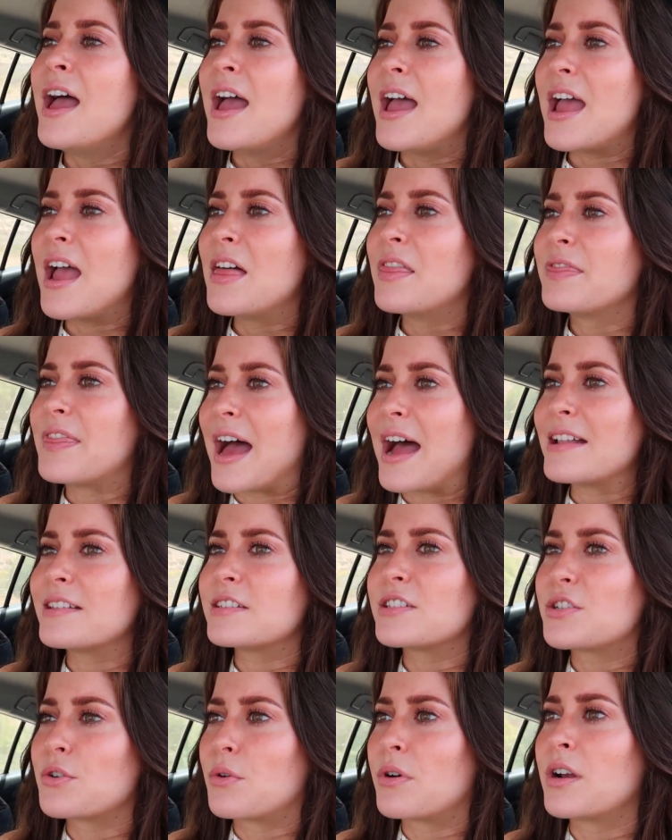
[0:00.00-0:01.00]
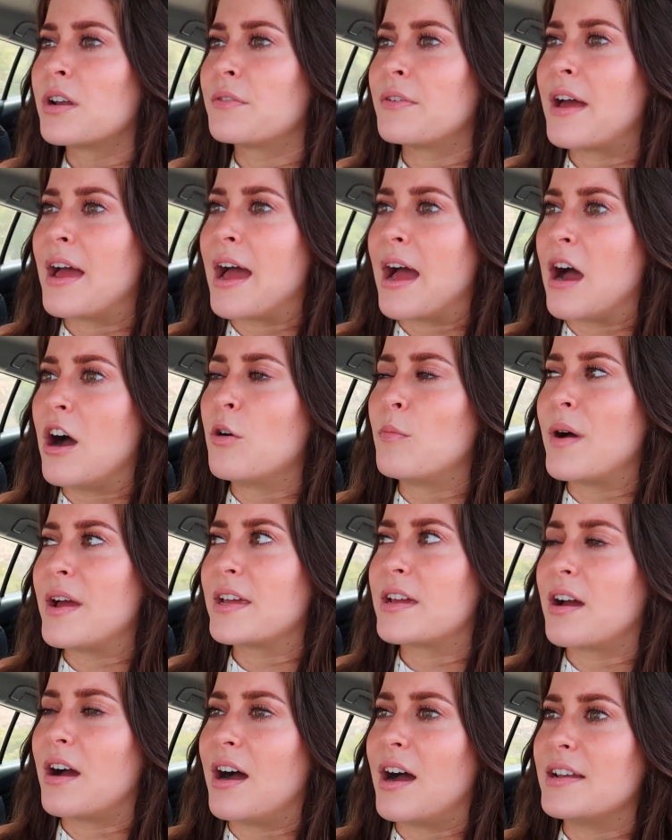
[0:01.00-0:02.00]
And that's sort of how my
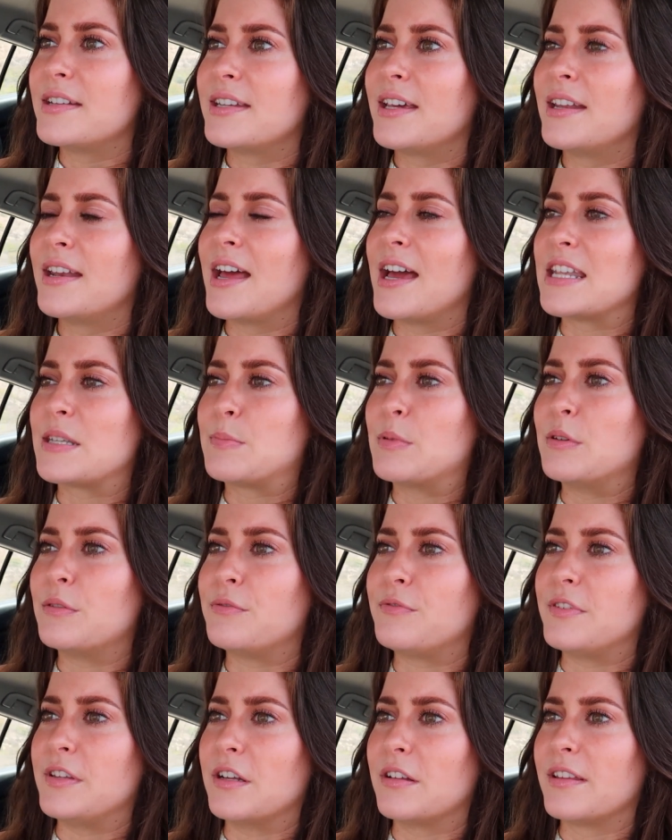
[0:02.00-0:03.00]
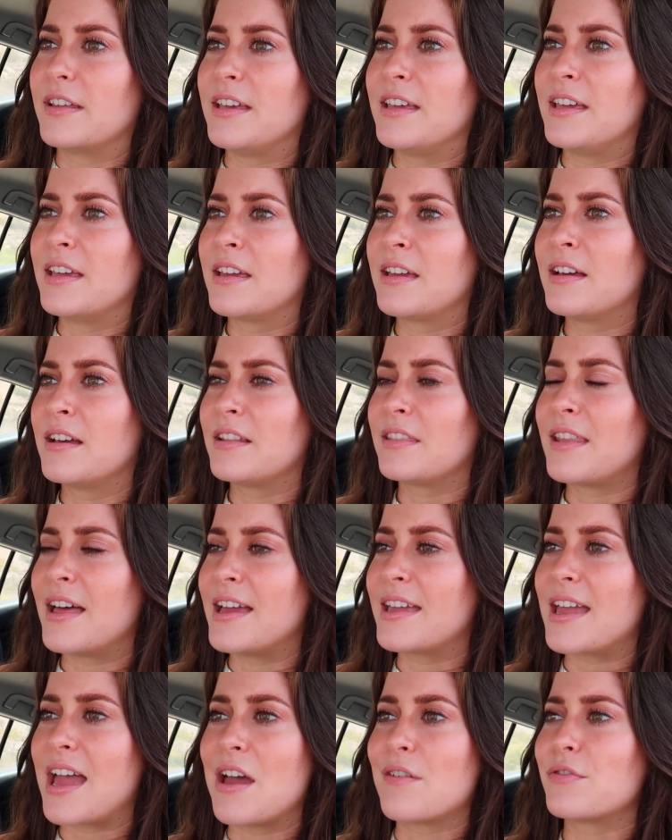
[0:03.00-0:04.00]
content has been feeling,
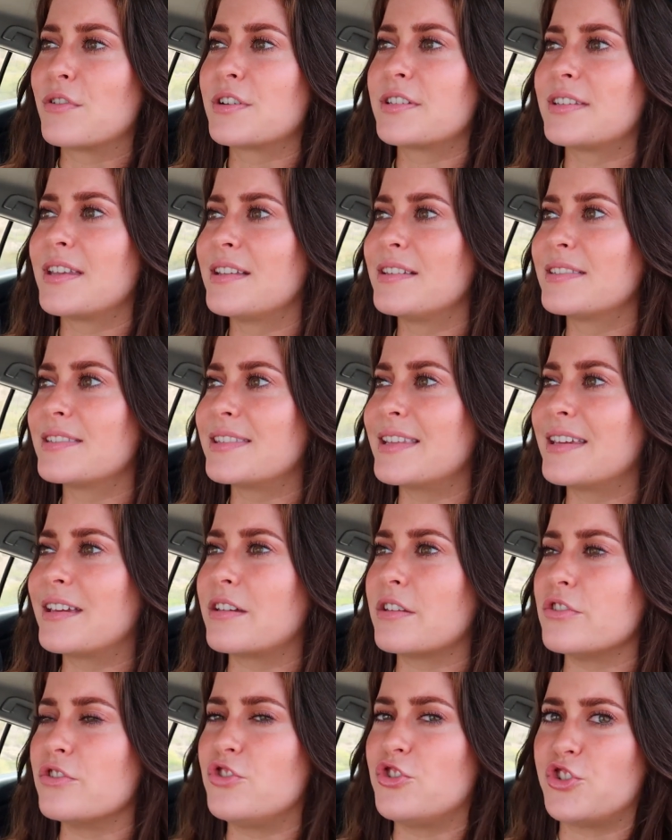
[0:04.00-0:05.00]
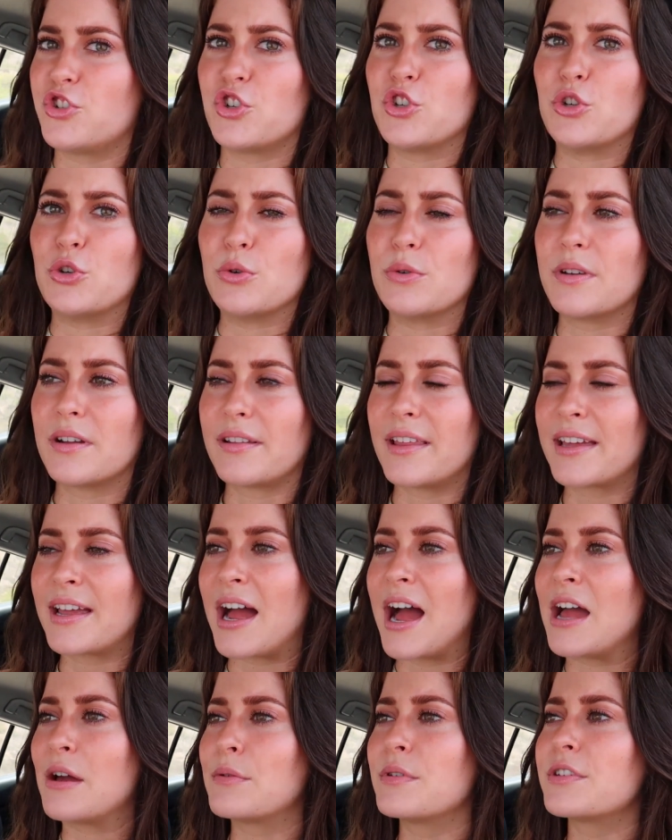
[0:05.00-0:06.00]
like, ever since, like, June. Like,
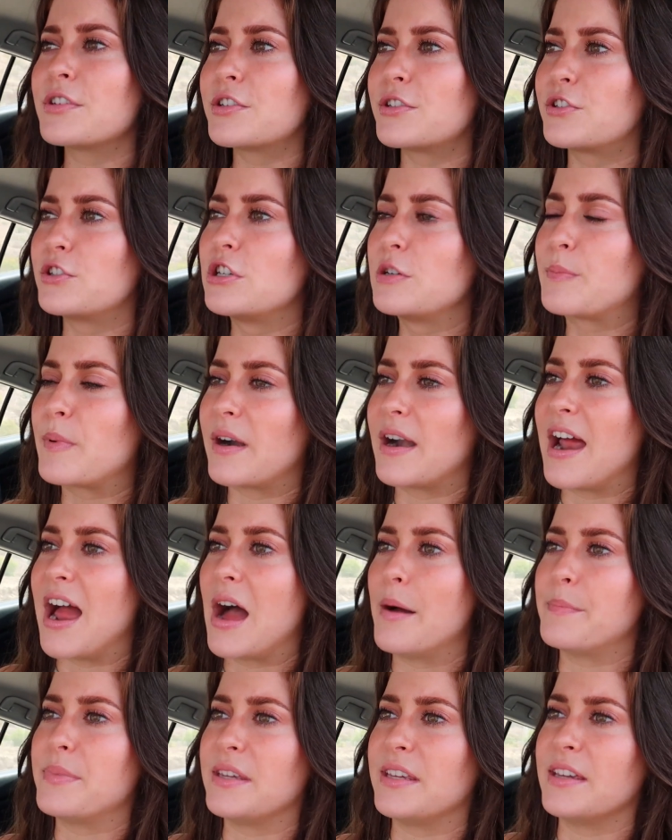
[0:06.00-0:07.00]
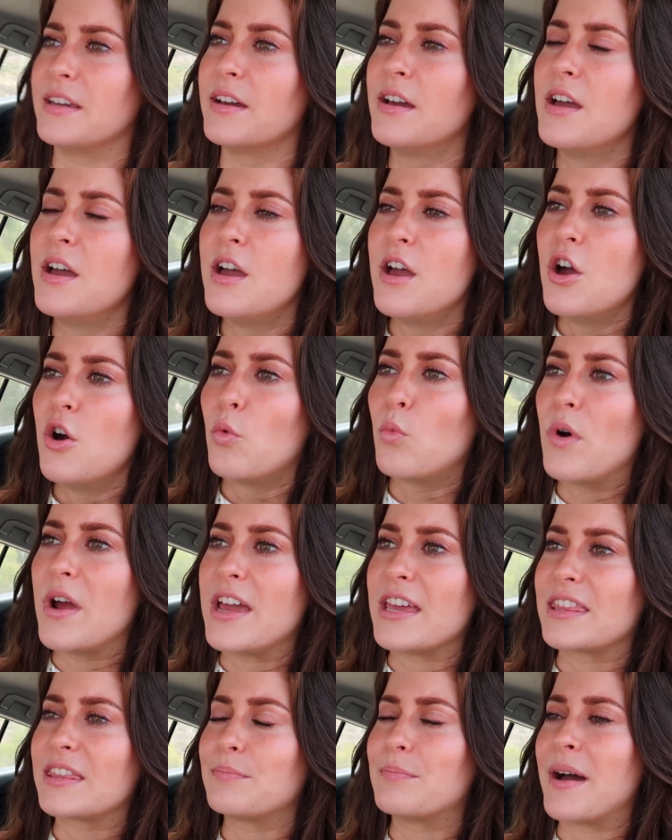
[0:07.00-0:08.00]
I was super happy
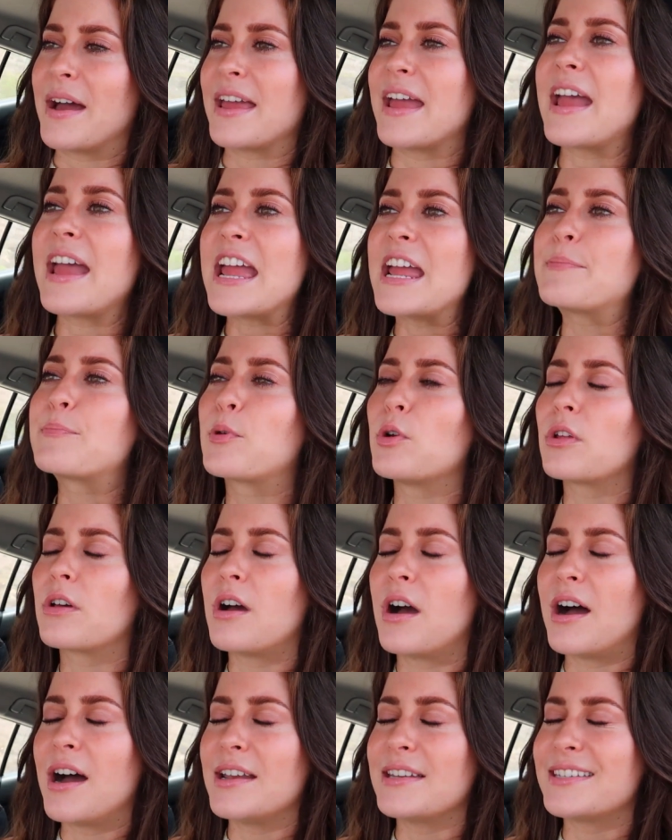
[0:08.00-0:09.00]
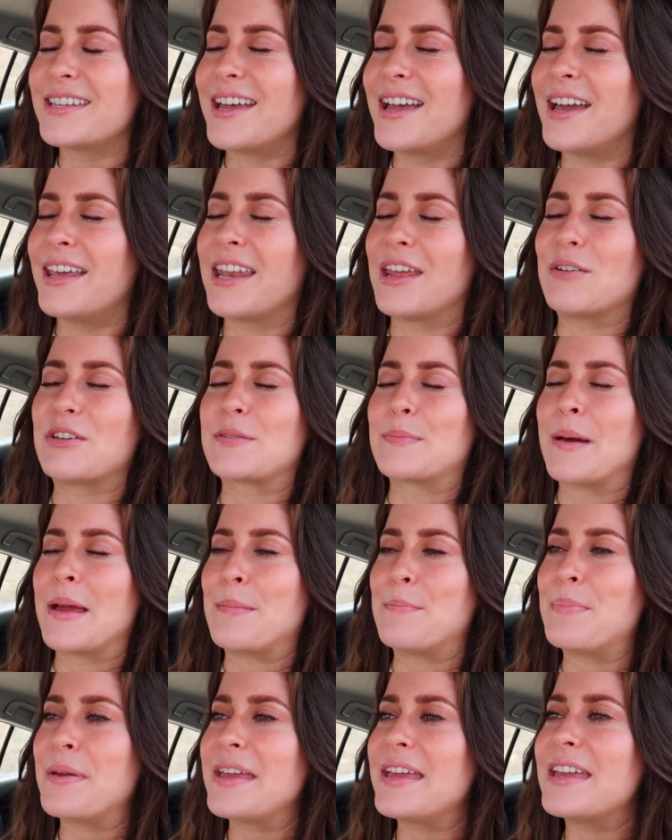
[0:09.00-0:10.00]
with my April content. It was my
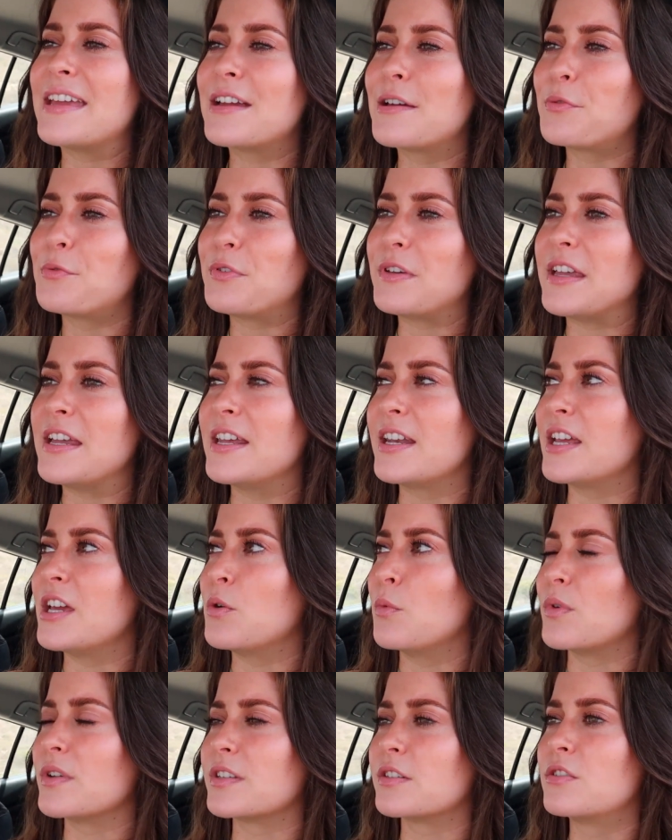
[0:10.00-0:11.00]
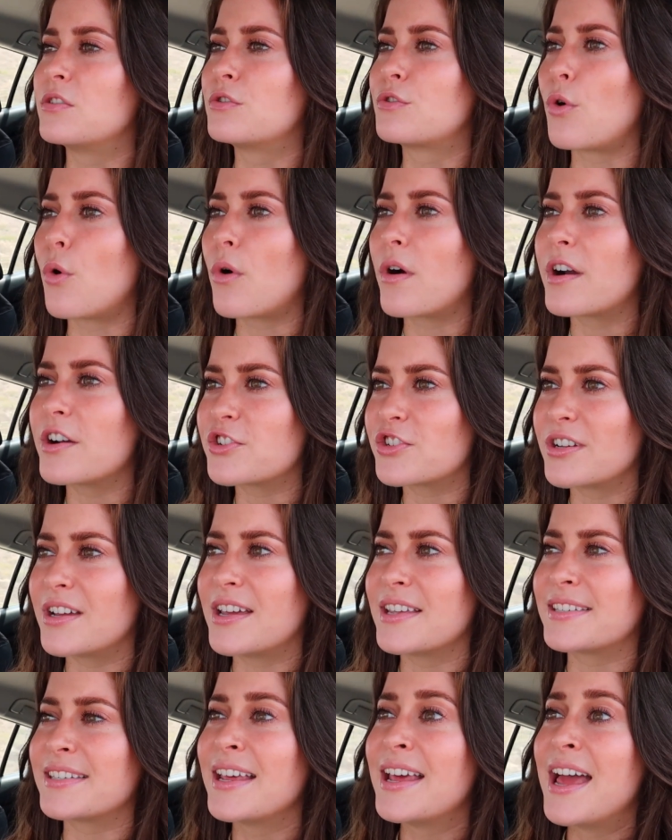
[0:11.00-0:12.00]
pink feed. It was
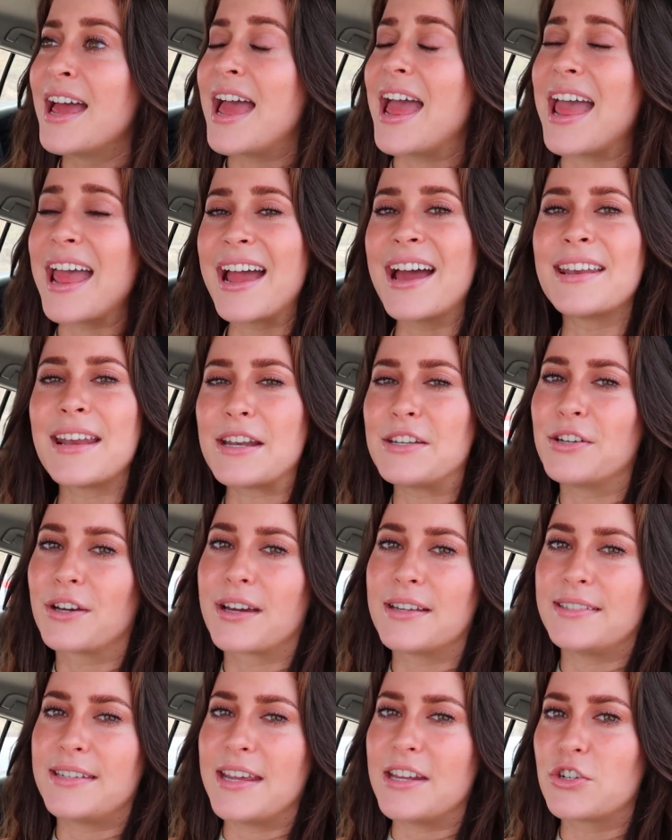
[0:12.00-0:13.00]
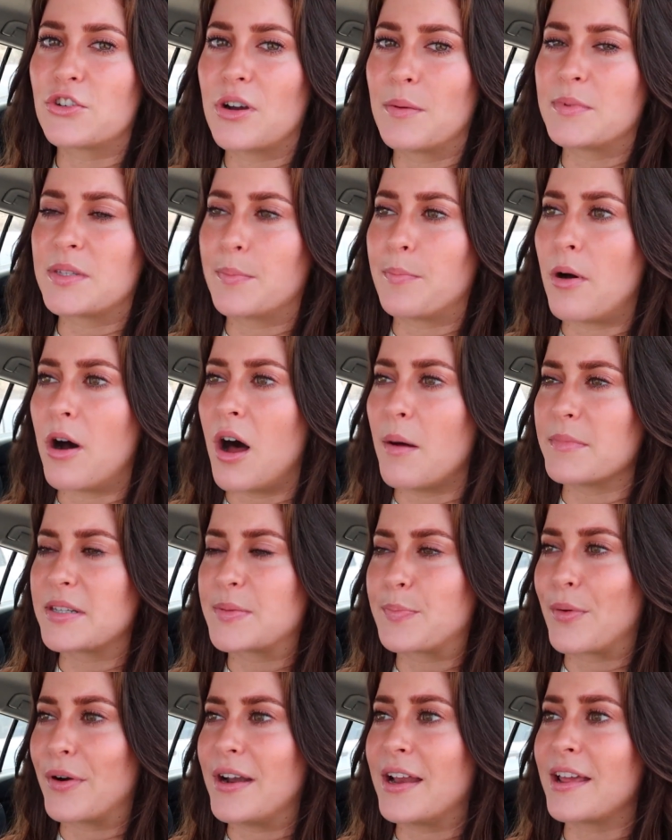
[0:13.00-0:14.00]
gorgeous. And I took a day trip to Palm
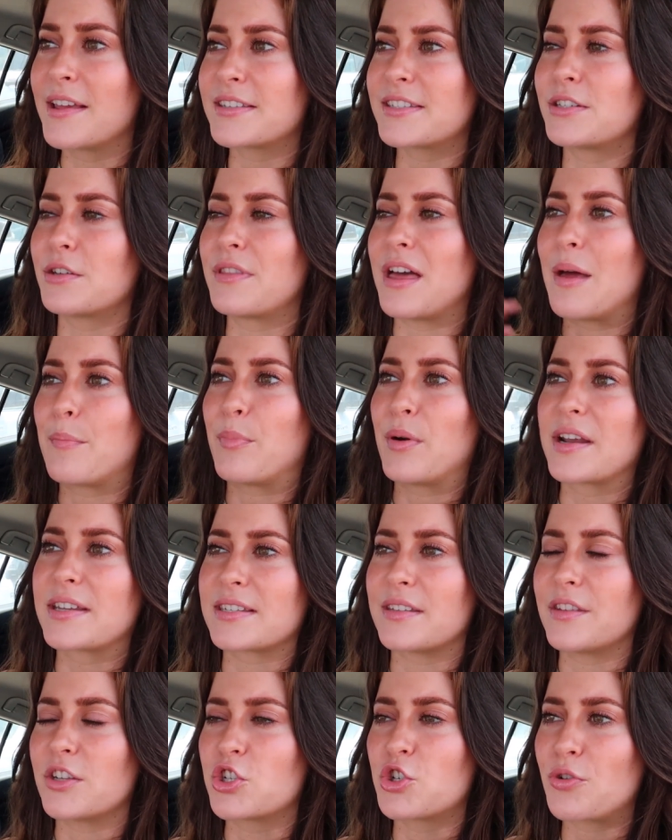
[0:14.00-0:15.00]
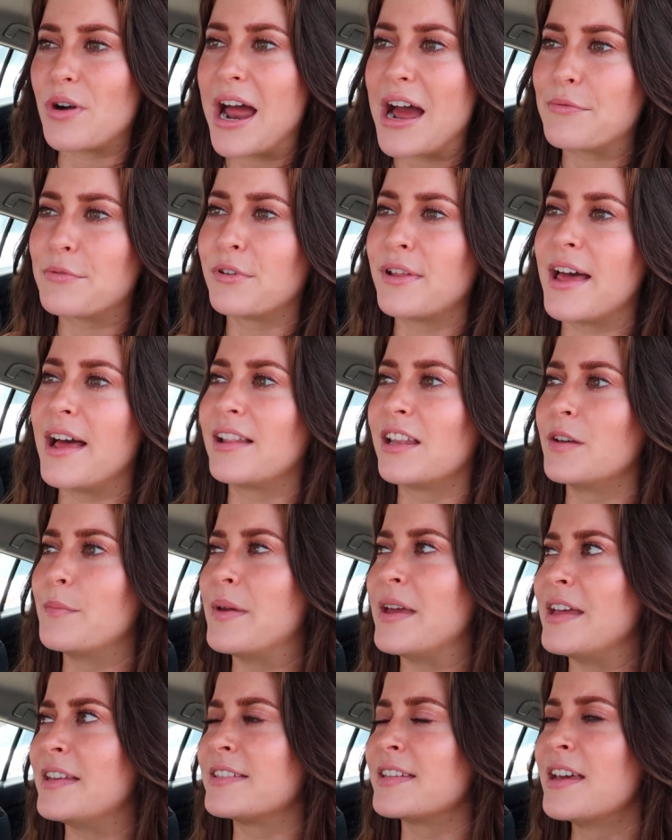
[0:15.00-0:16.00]
Springs, so that brings in the travel
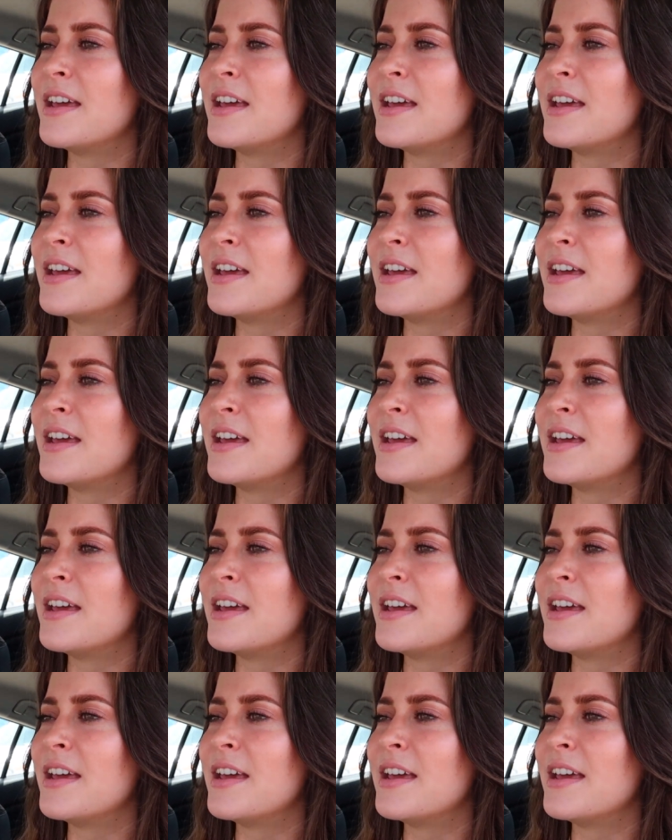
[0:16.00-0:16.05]
element.